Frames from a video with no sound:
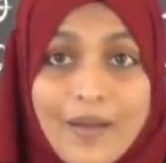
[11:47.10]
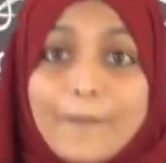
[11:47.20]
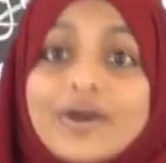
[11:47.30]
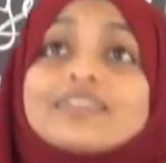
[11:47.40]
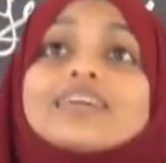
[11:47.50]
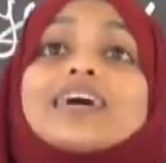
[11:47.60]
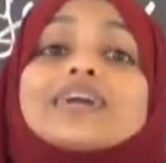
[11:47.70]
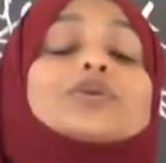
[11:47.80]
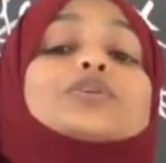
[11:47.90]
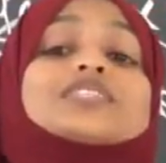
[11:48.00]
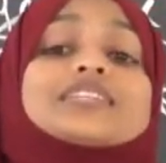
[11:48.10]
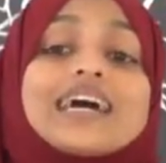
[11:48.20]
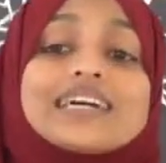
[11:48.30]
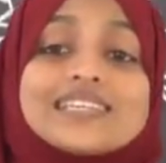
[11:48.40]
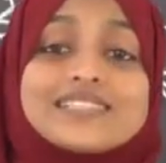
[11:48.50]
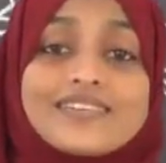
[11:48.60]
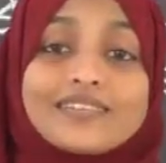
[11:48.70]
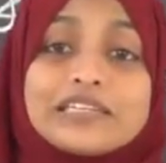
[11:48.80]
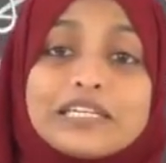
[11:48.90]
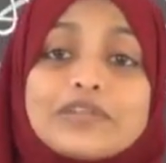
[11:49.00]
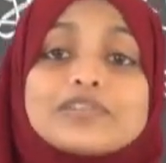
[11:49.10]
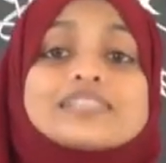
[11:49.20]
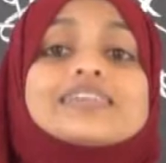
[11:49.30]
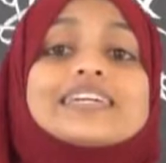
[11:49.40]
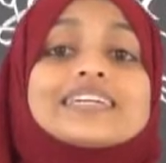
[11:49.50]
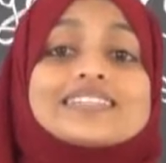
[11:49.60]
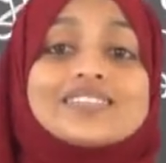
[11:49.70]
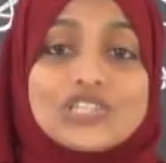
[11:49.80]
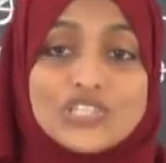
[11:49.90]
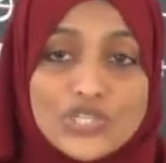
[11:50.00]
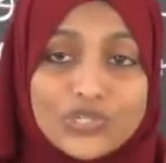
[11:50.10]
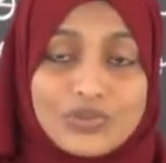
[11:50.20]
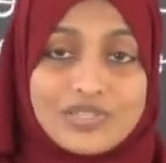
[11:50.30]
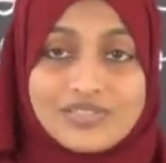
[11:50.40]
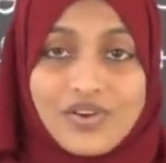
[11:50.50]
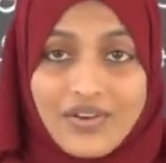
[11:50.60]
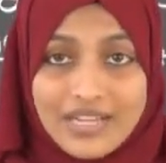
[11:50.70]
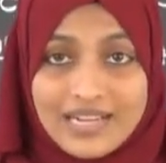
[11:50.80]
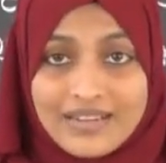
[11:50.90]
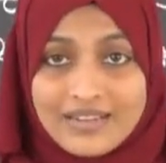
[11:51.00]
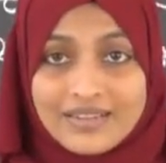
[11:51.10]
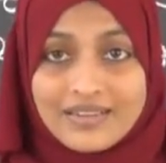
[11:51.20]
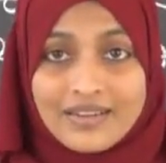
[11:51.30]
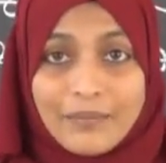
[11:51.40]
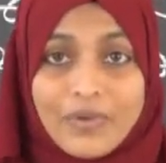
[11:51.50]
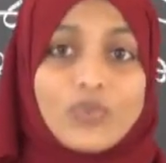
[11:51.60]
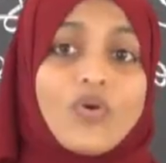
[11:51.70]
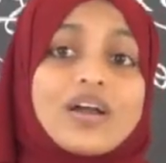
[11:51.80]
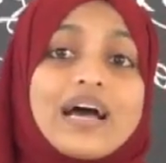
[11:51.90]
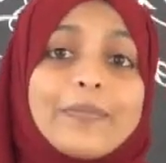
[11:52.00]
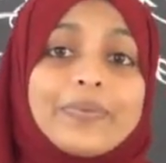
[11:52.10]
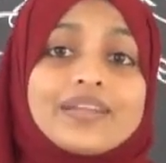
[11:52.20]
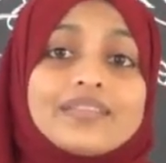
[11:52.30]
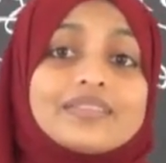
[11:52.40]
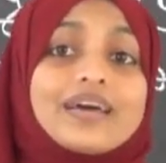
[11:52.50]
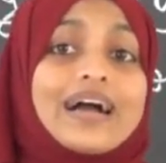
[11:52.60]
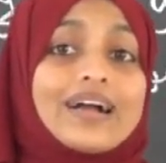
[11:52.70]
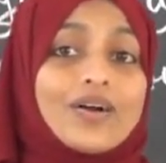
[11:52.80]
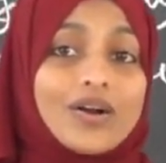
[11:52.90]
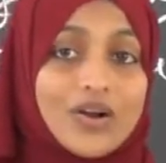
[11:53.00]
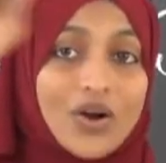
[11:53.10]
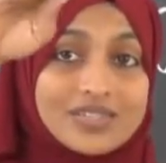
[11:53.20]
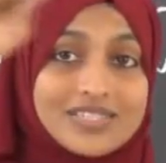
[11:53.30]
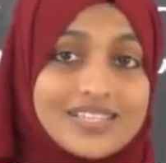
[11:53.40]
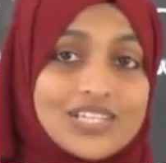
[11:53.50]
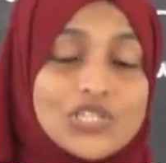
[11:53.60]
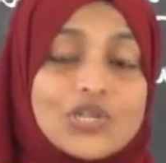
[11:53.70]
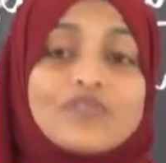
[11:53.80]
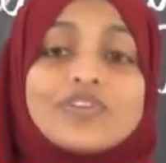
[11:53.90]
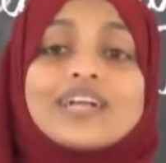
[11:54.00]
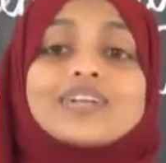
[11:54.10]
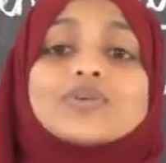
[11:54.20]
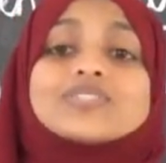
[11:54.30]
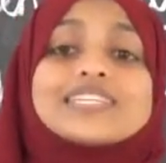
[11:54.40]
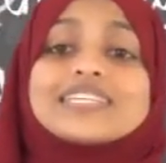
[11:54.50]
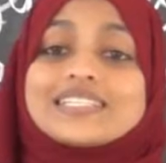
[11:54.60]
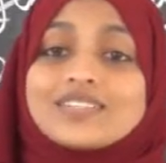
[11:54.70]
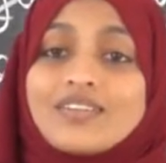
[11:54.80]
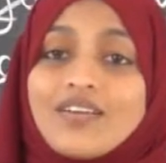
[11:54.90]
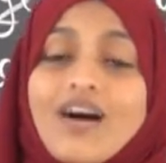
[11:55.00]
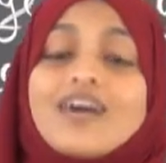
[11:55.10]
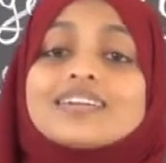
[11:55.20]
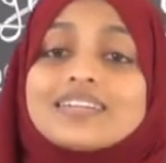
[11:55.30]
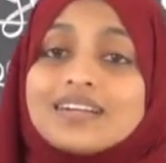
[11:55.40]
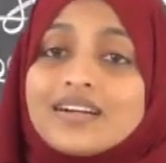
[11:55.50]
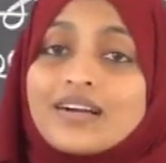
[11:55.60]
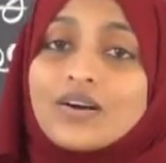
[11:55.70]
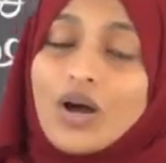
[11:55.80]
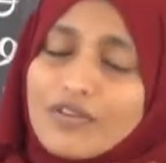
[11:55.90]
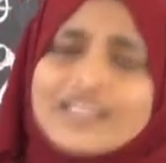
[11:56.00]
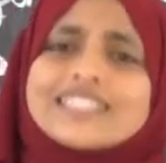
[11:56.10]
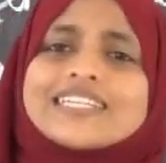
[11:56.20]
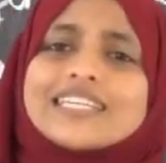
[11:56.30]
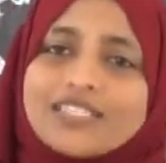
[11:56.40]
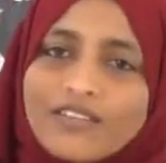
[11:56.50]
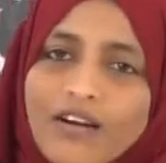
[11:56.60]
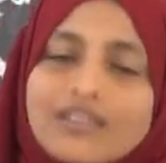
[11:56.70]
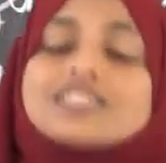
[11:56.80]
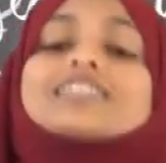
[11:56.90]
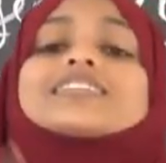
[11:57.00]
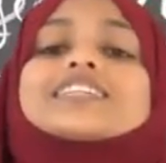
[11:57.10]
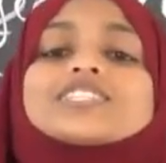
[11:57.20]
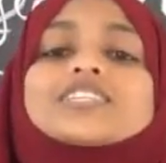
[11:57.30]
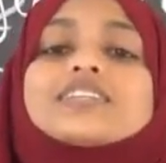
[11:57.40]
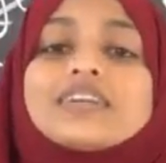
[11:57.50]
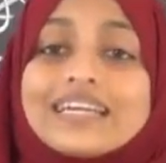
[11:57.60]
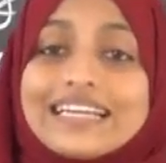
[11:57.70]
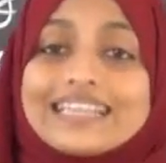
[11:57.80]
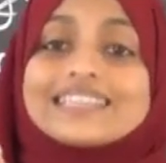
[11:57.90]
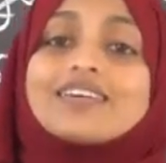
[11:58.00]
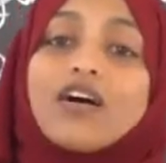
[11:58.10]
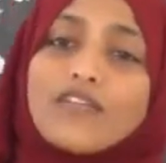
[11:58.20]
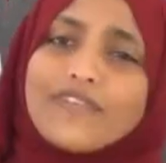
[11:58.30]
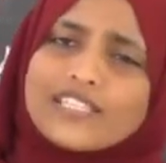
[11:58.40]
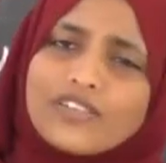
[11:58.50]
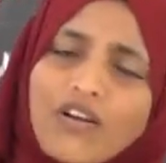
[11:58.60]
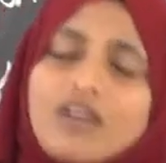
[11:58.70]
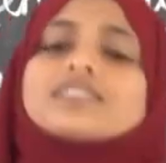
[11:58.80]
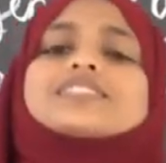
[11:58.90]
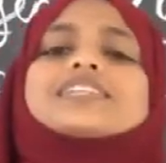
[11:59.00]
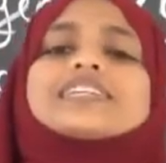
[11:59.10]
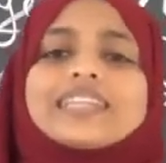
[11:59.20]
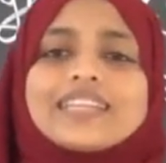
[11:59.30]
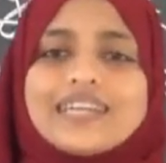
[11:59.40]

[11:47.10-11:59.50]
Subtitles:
But the nitrogen gas is continuously, it is reaching to the soil. But what happened? The concentration of nitrogen is not always, it is concentration is always constant in the